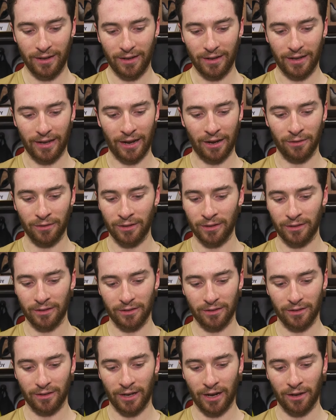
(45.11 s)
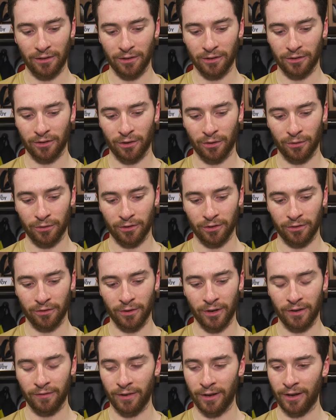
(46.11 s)
countless, countless coaches,
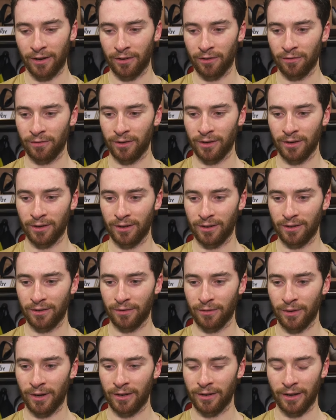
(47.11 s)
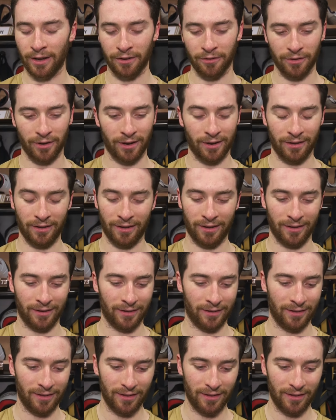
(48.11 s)
Greg Vanover, Red Gendron, and